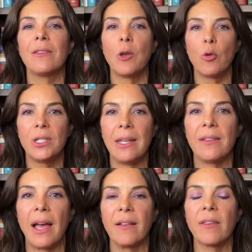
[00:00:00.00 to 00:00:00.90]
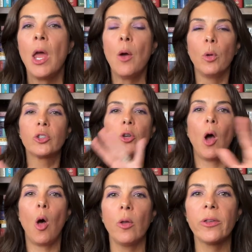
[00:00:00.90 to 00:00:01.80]
no DSATs. We'll do
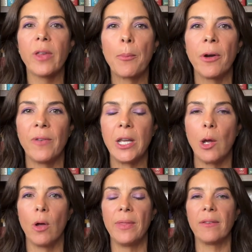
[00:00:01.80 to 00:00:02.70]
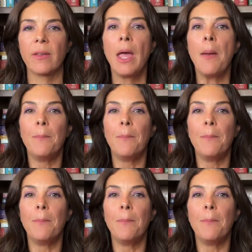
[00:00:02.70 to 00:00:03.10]
a whole separate video on this,